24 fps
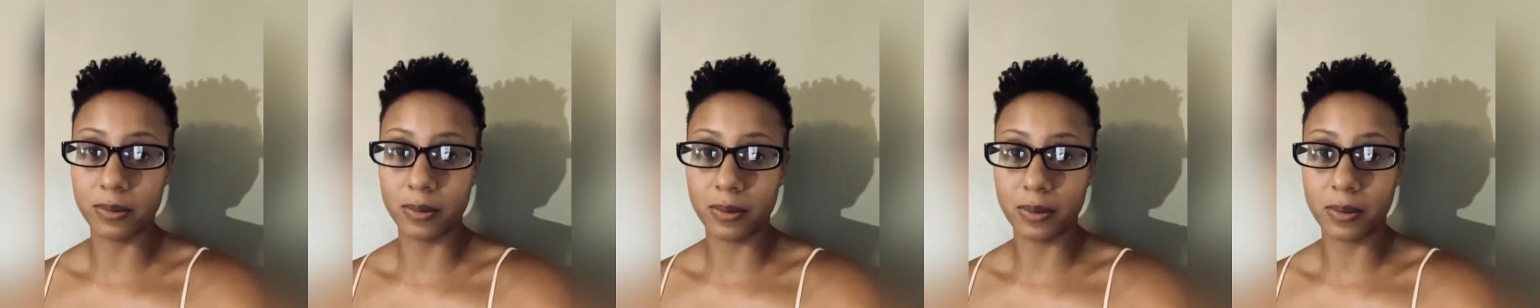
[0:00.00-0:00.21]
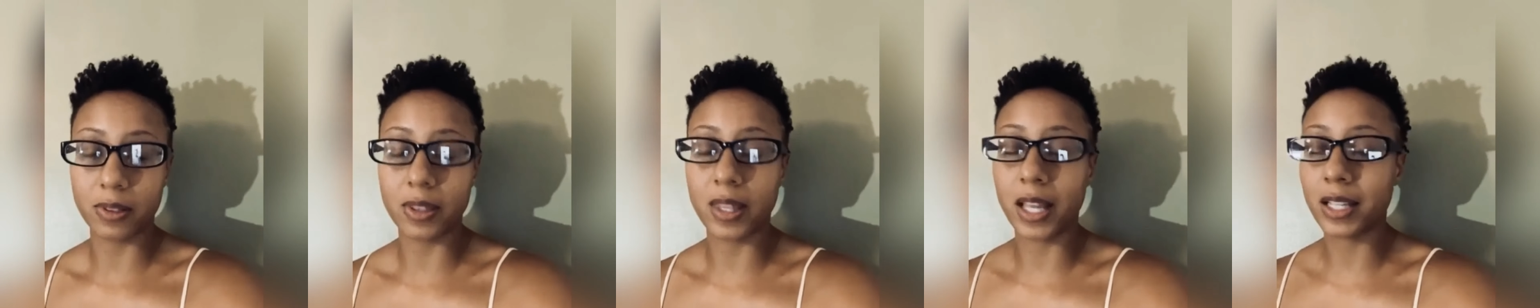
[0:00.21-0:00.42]

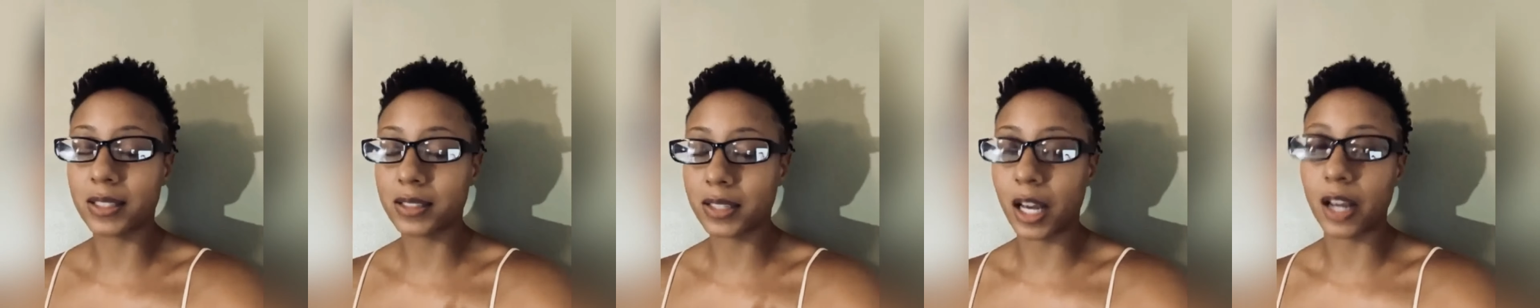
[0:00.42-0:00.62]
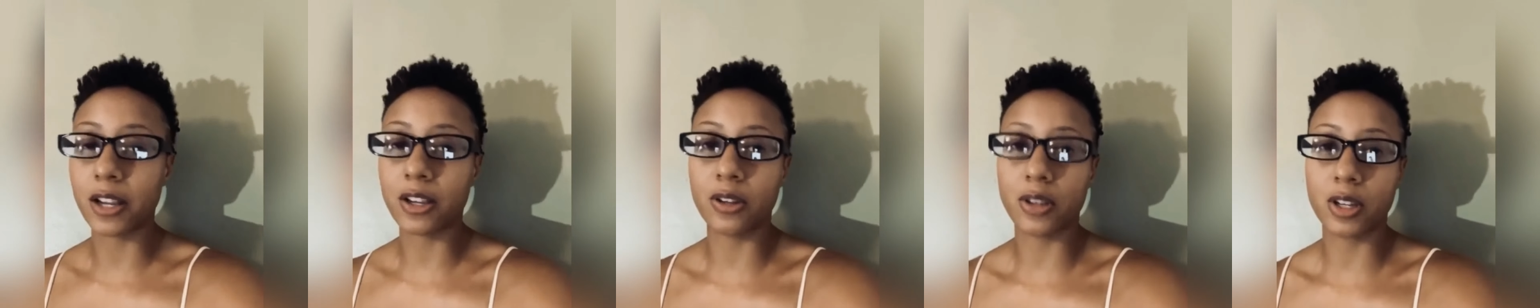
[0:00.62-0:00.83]
That's how
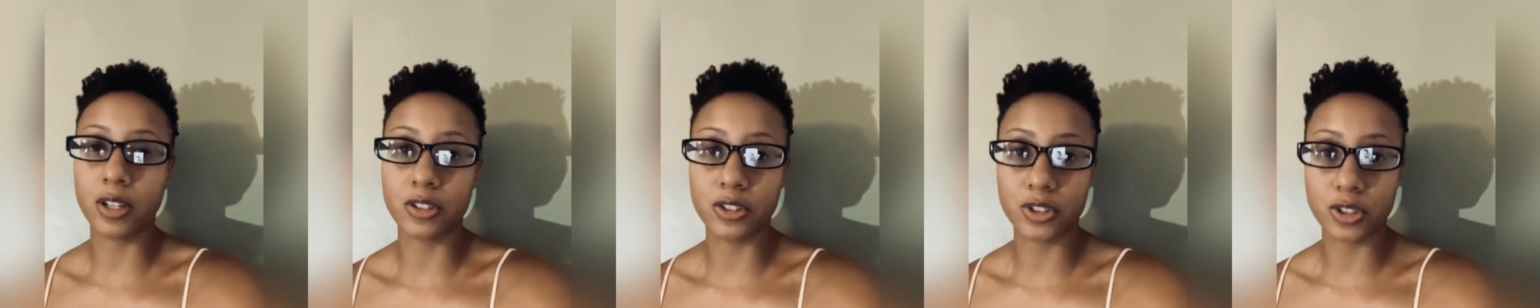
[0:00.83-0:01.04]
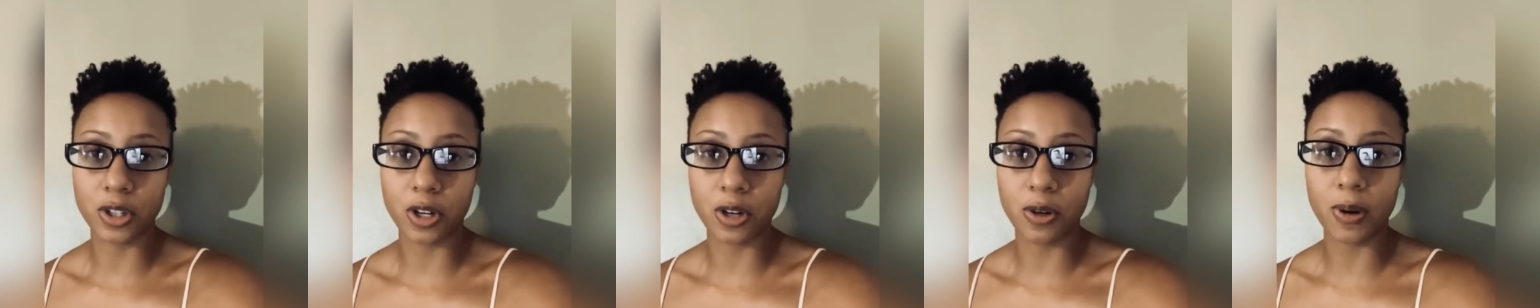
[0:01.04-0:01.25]
you can
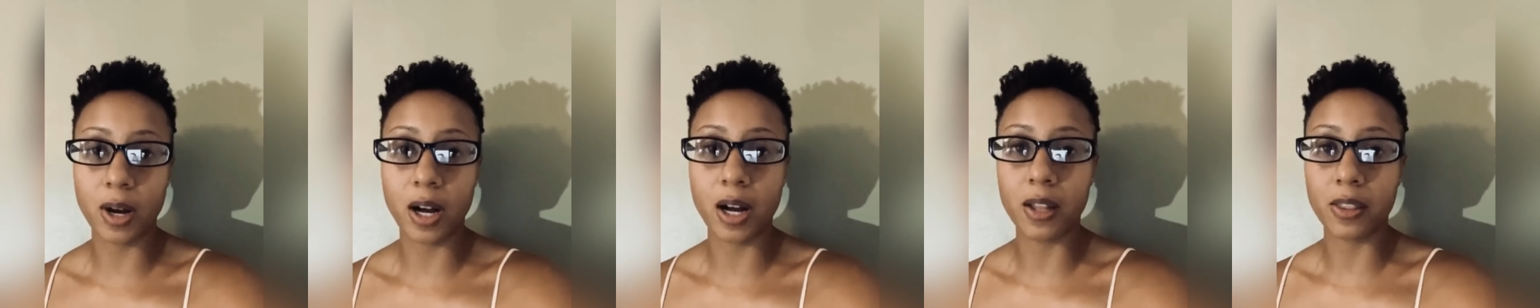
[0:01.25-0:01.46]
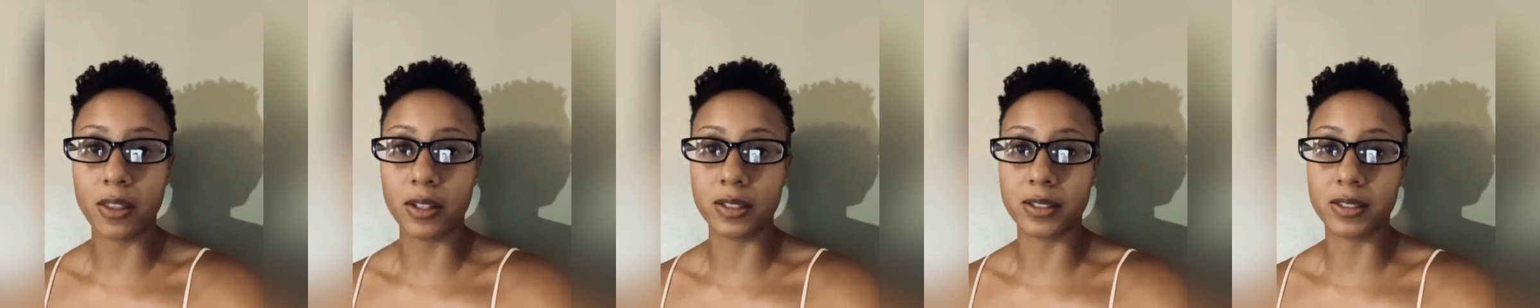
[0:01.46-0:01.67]
show
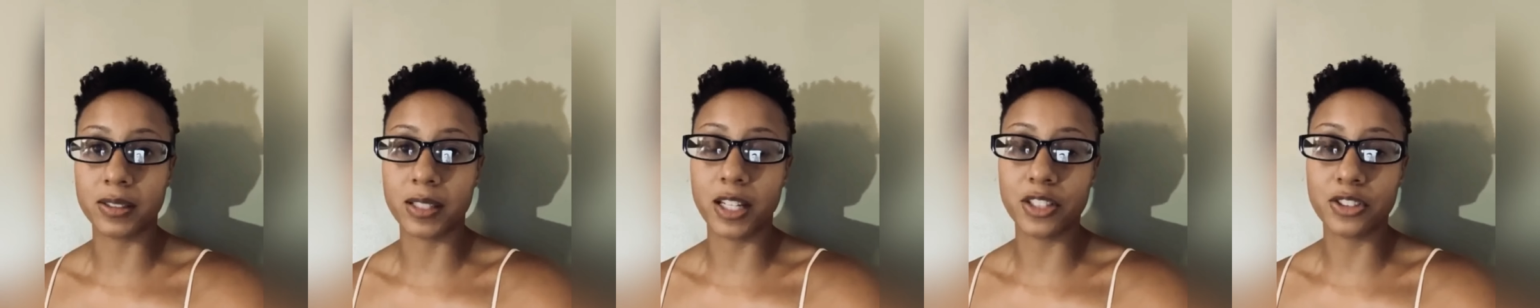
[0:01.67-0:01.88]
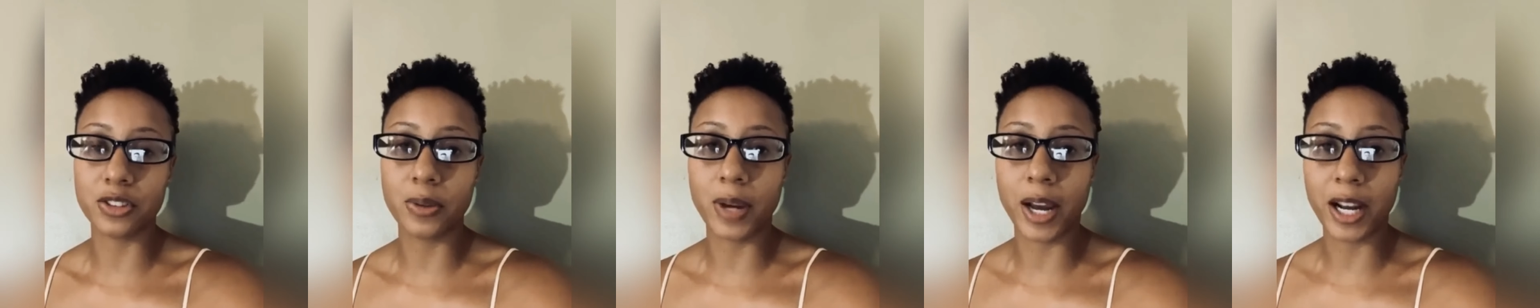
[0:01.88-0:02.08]
others
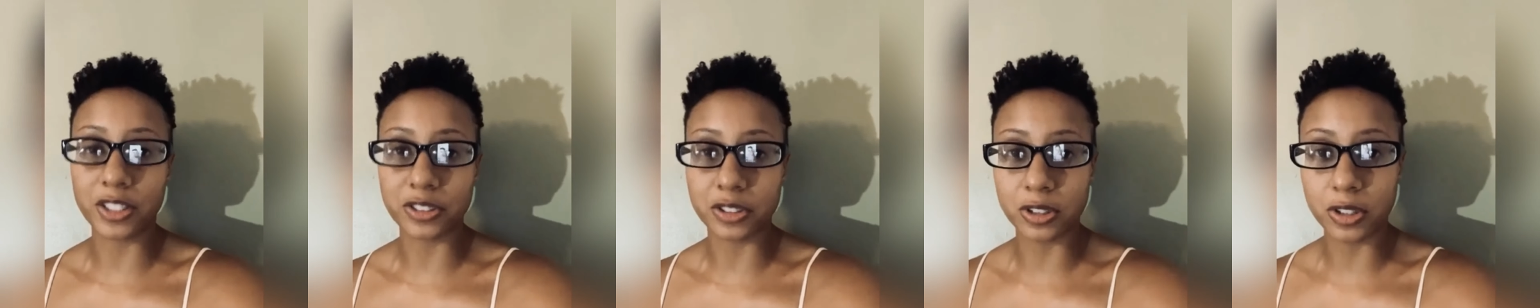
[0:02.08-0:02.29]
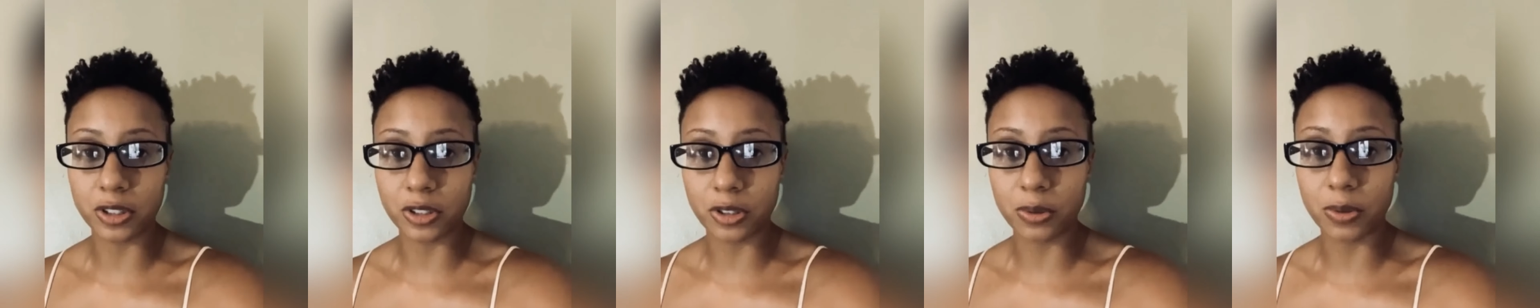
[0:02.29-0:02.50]
that you
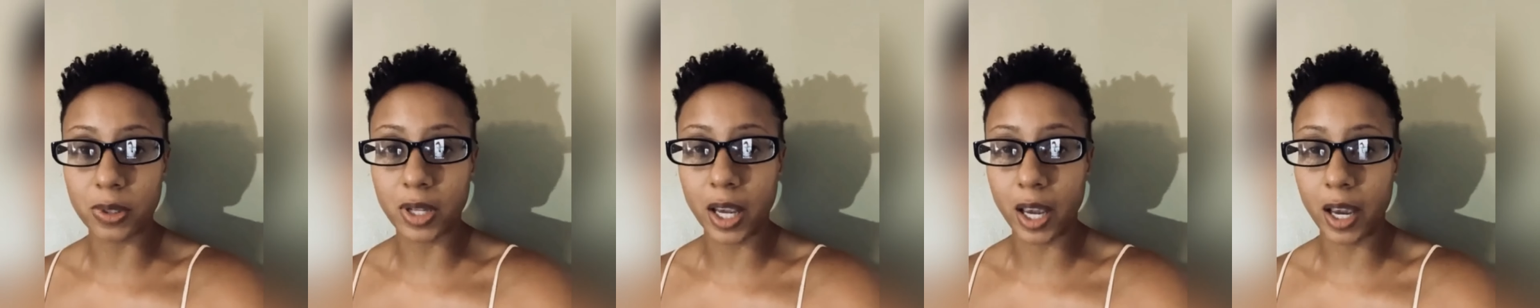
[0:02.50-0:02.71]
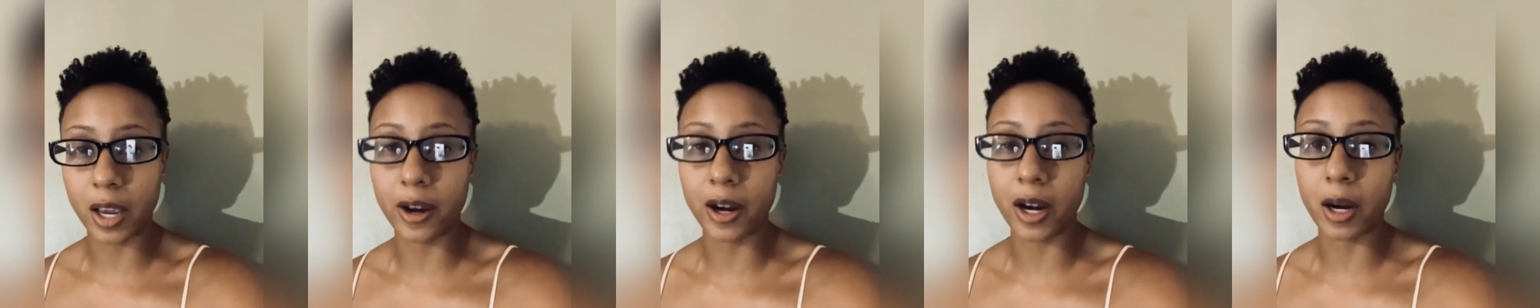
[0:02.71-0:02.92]
actually do
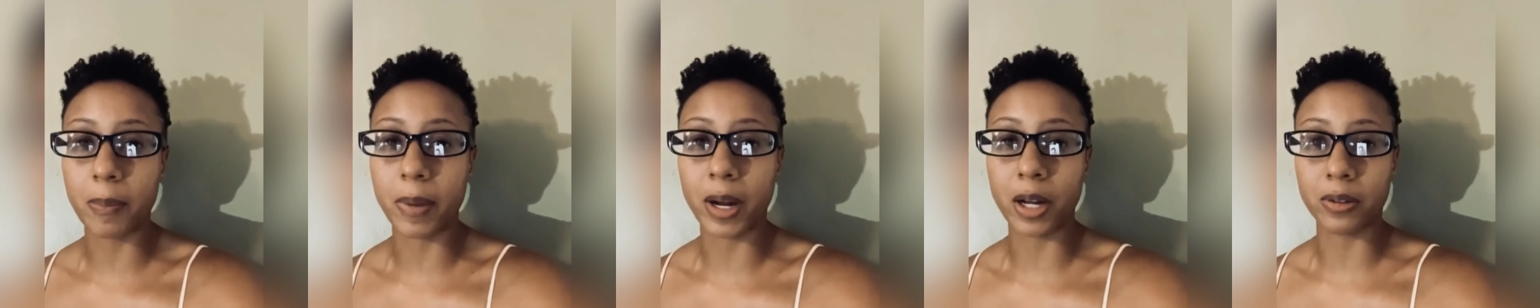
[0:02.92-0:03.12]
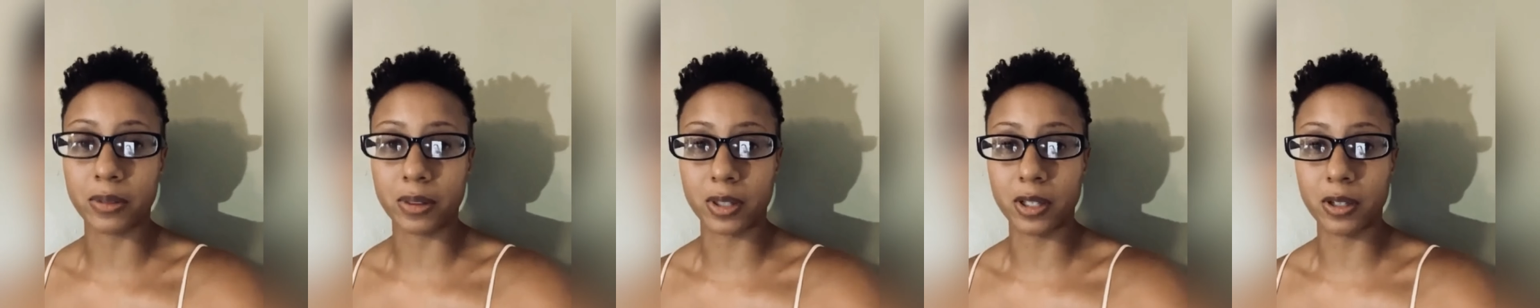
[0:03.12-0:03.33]
care
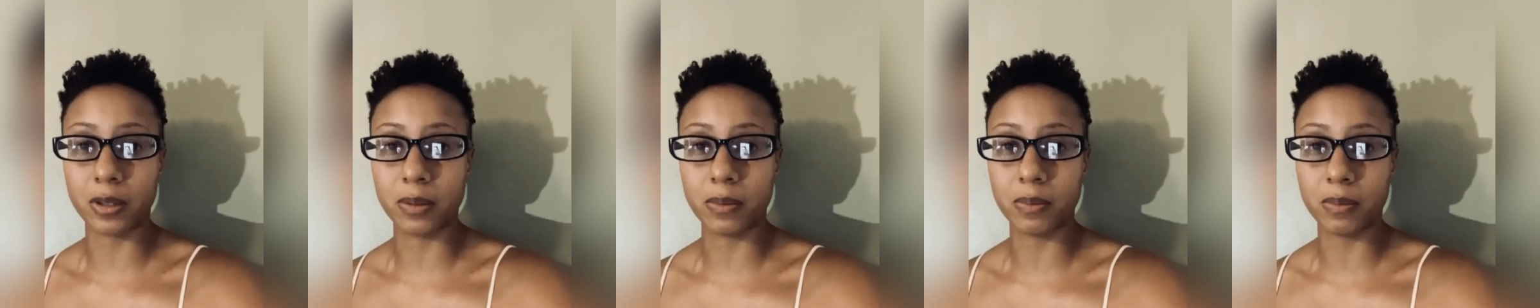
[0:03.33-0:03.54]
about them